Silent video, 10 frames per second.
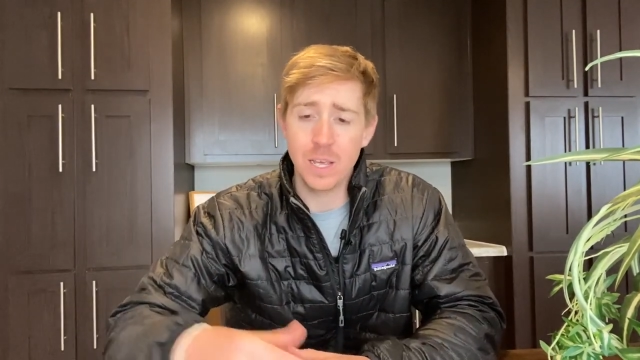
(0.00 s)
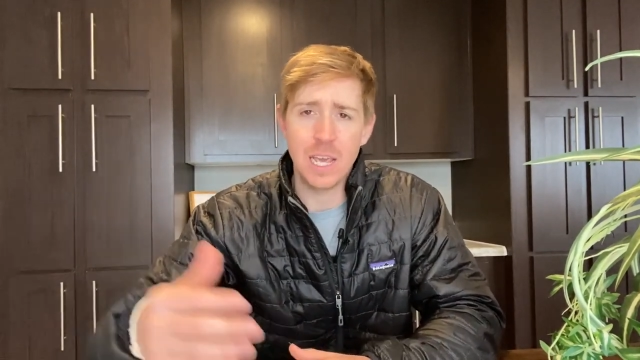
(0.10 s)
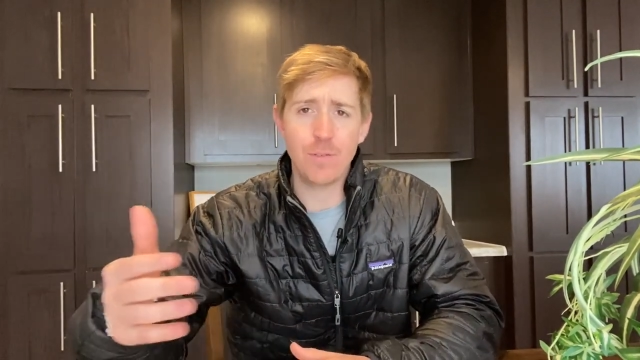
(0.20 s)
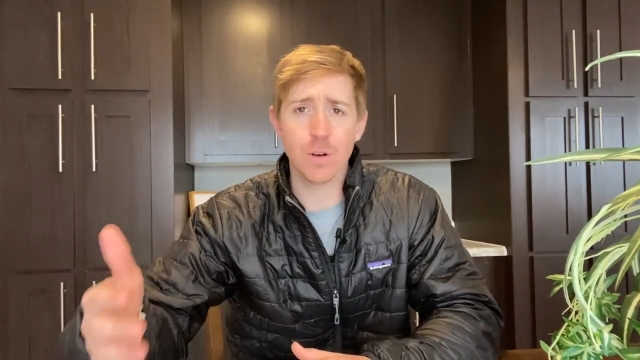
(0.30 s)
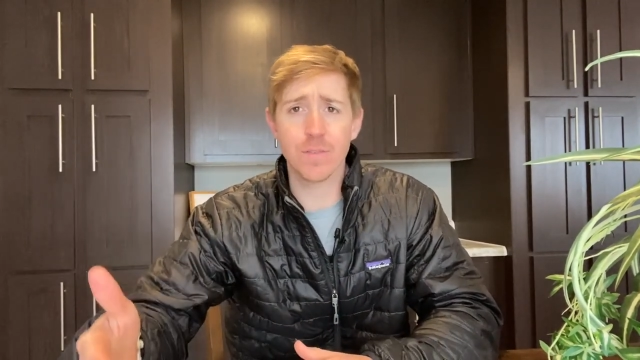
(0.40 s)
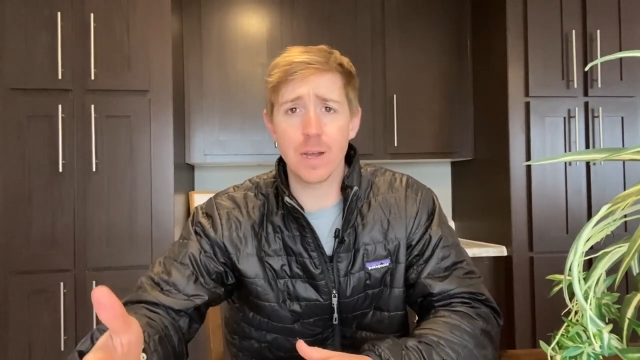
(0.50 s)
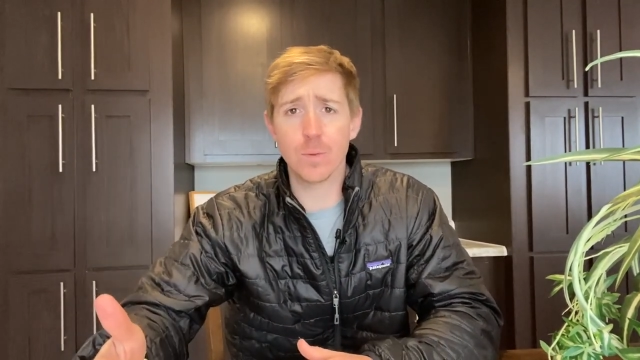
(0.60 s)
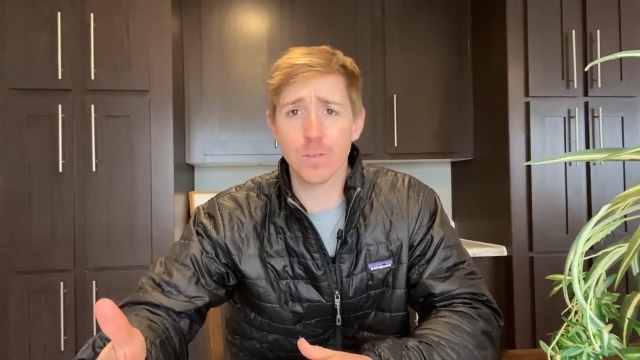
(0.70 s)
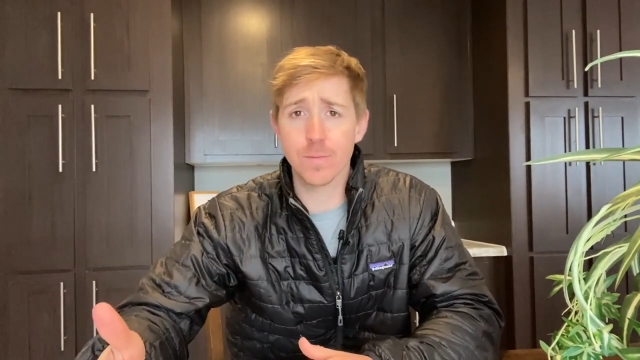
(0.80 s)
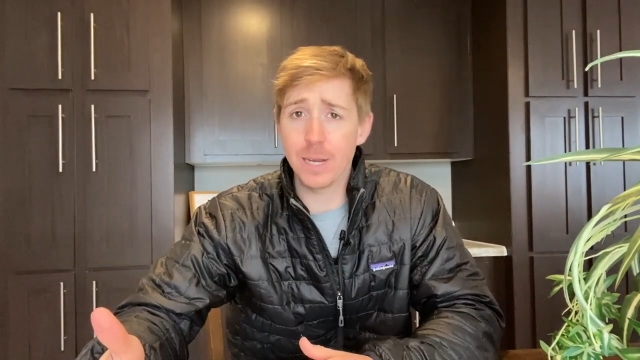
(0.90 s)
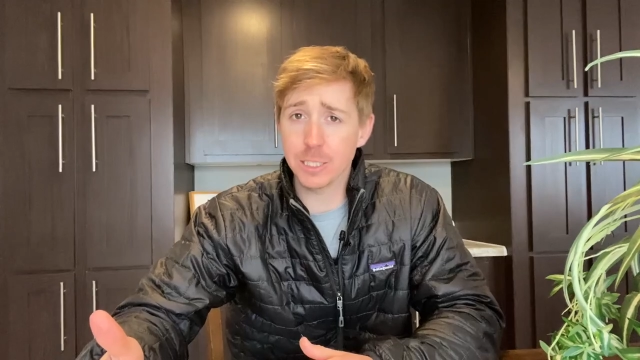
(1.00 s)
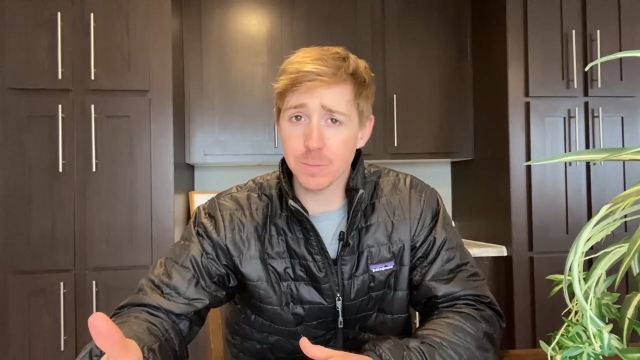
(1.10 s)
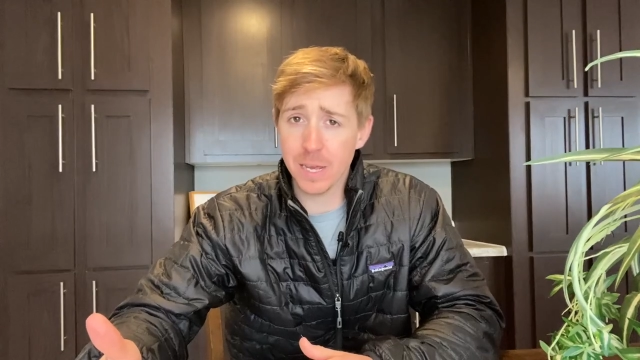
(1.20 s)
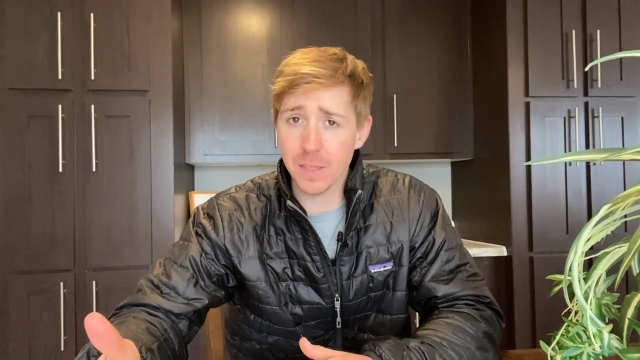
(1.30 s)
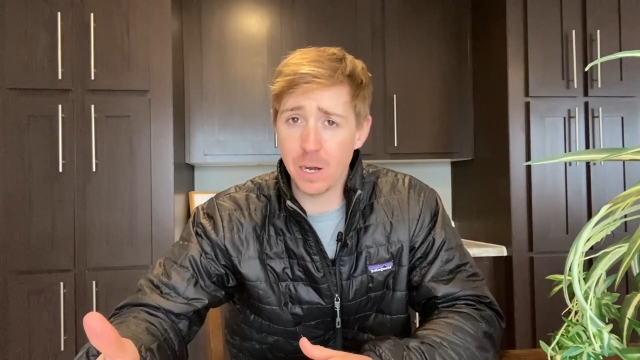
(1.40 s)
If you want to find more information
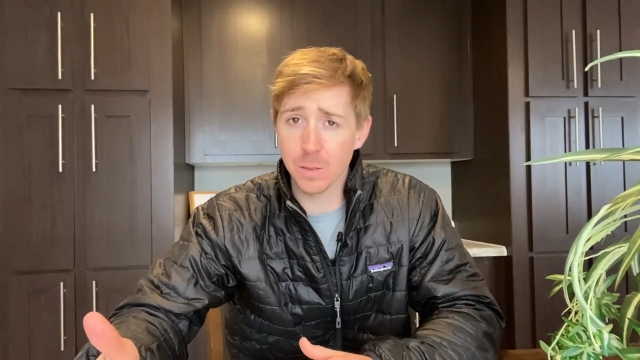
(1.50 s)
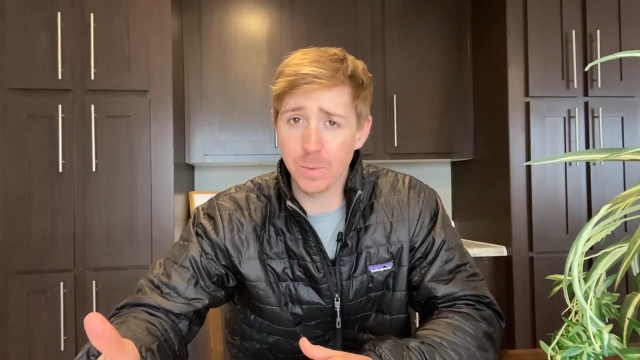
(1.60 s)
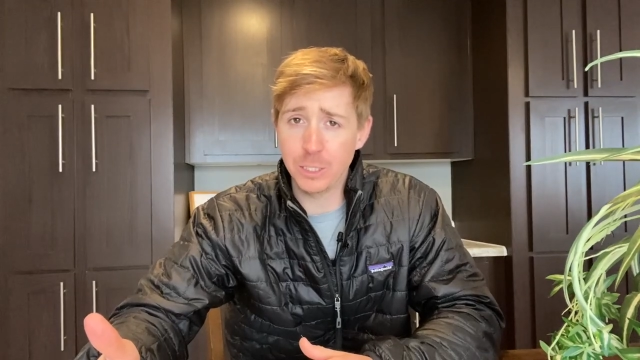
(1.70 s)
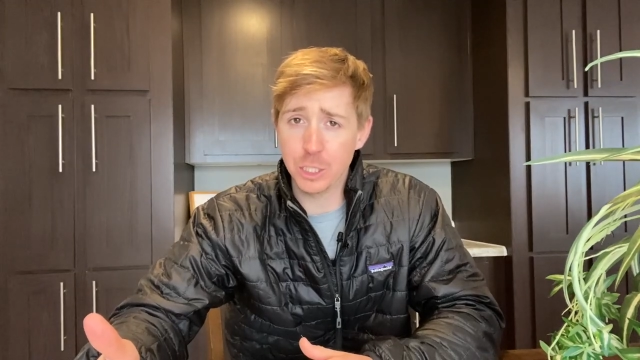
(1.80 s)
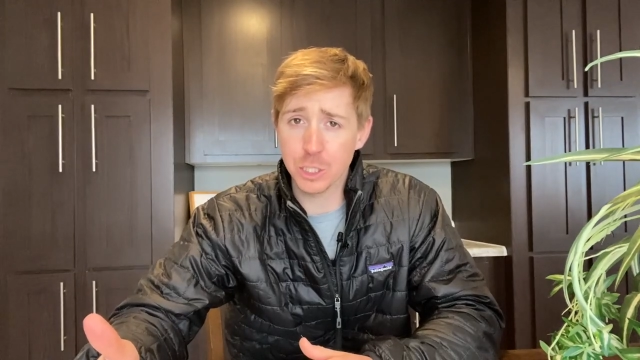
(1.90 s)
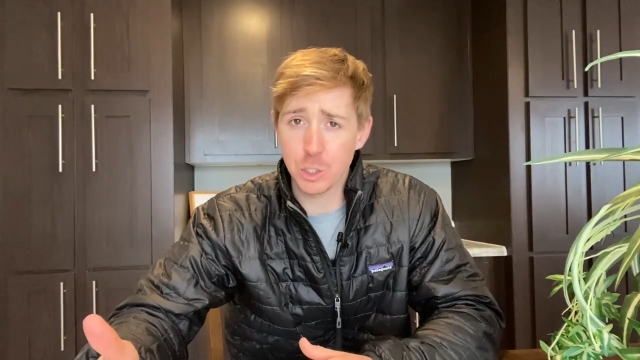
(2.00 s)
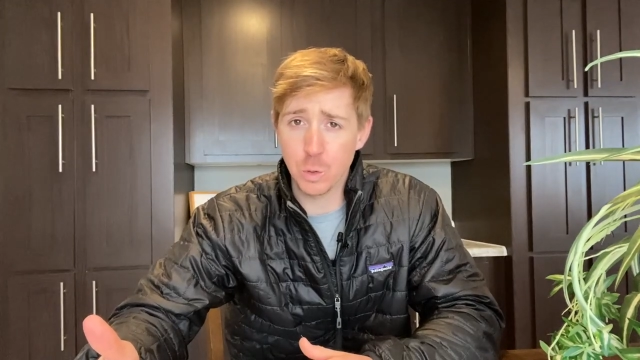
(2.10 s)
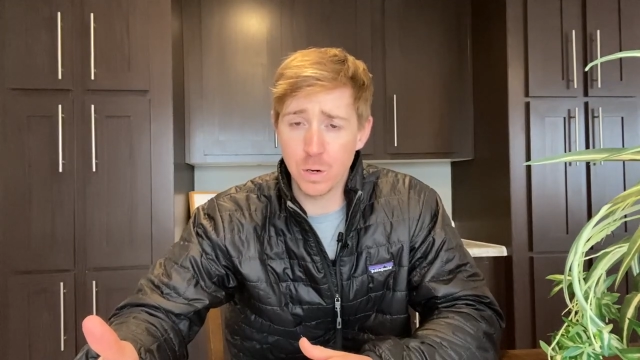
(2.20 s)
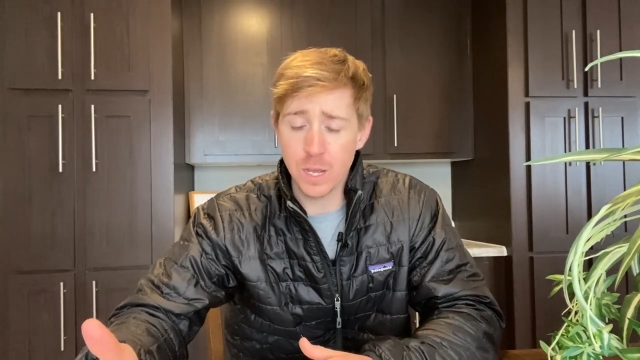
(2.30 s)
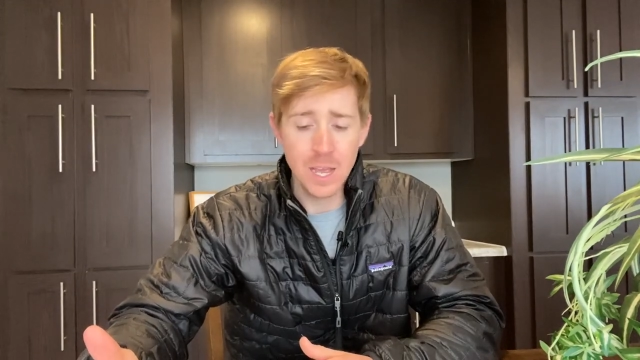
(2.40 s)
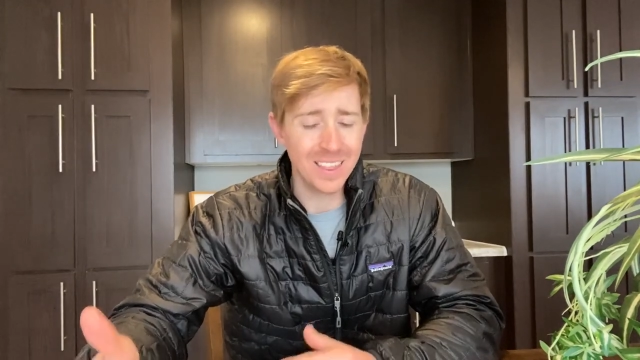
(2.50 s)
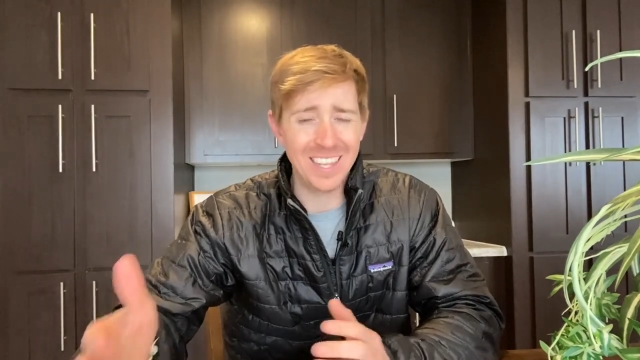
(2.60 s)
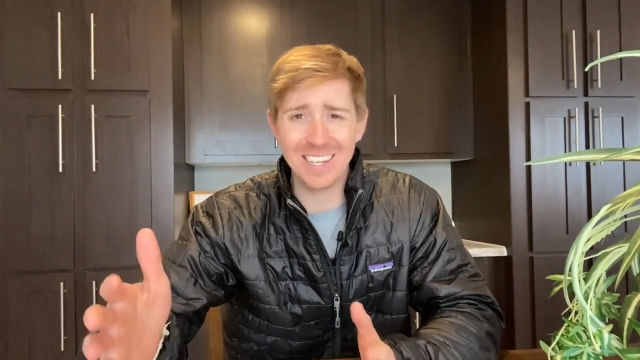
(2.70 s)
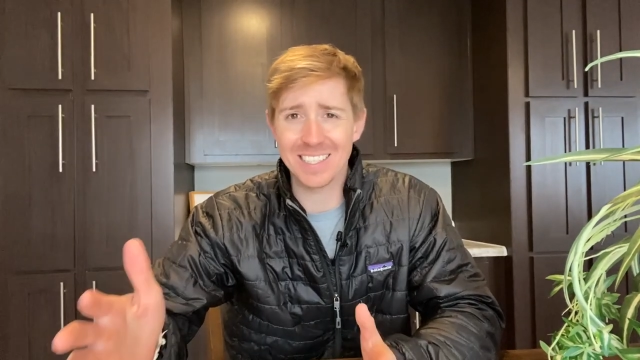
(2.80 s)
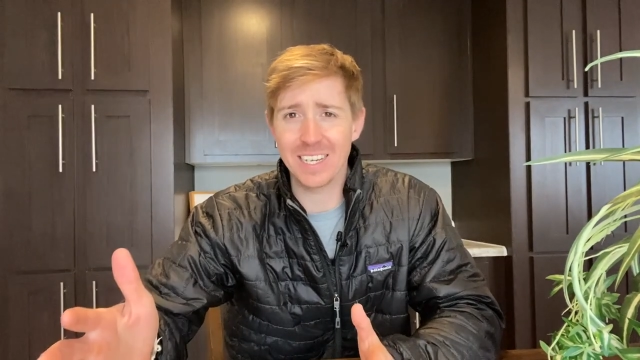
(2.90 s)
about the home that we just toured,
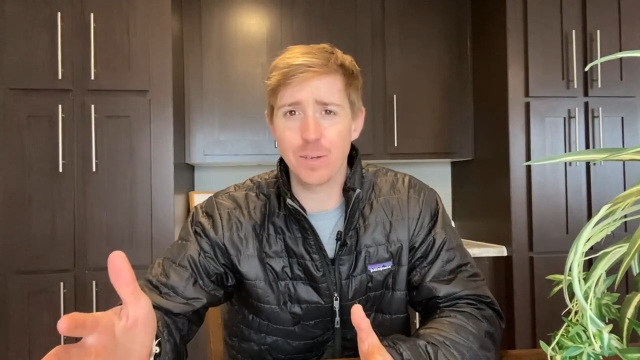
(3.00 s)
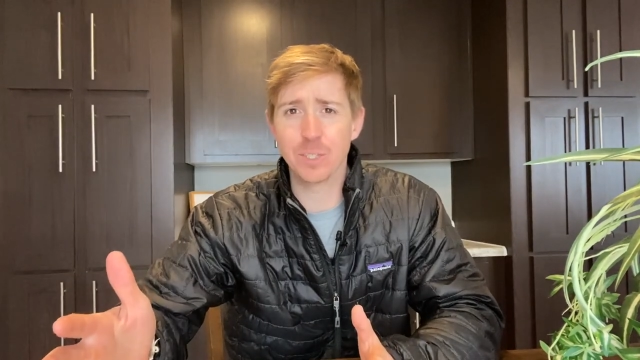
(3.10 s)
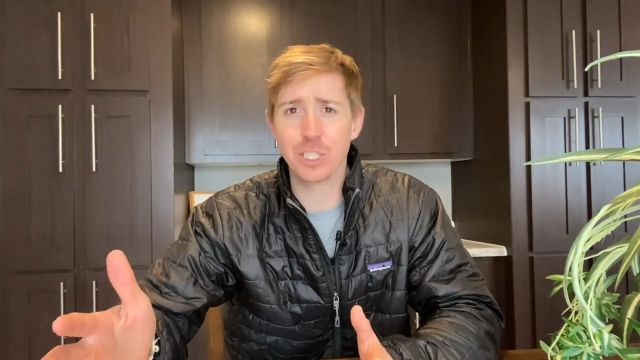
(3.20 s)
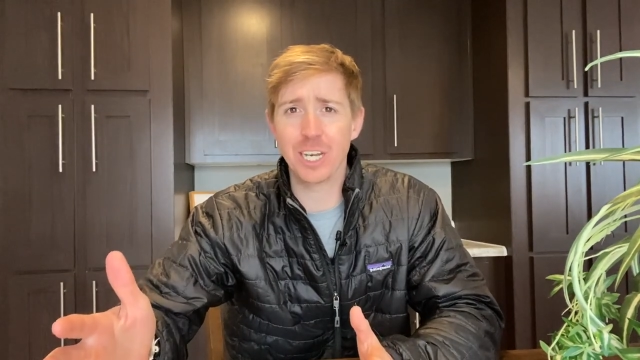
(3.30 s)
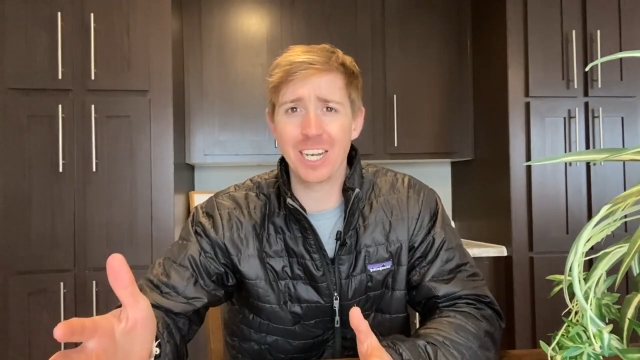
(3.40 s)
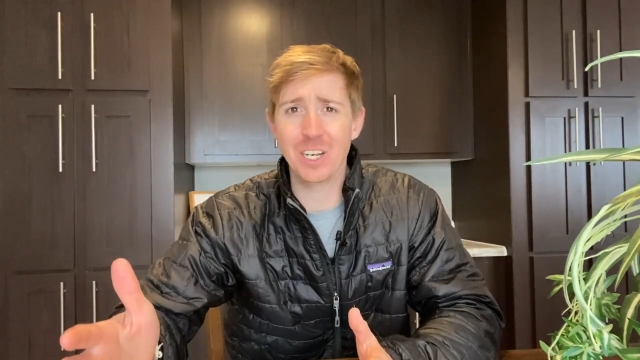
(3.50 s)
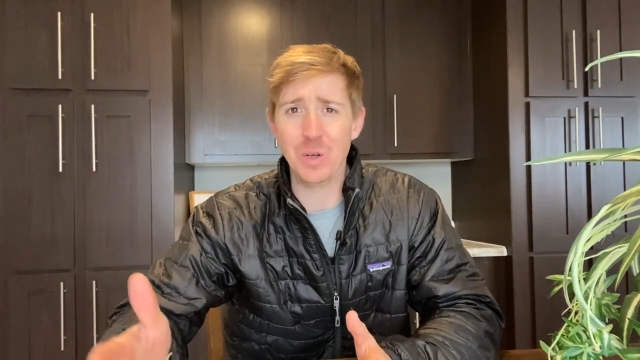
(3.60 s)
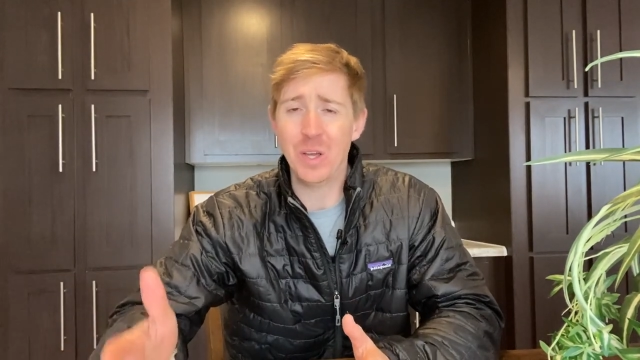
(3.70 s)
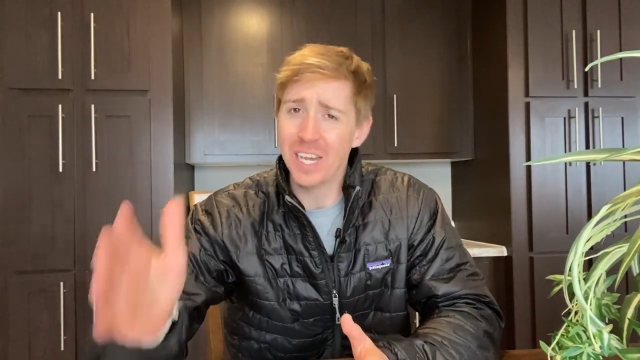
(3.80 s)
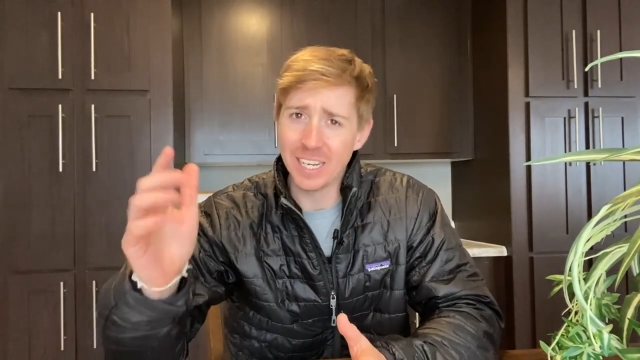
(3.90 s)
then I tell you what you need to do.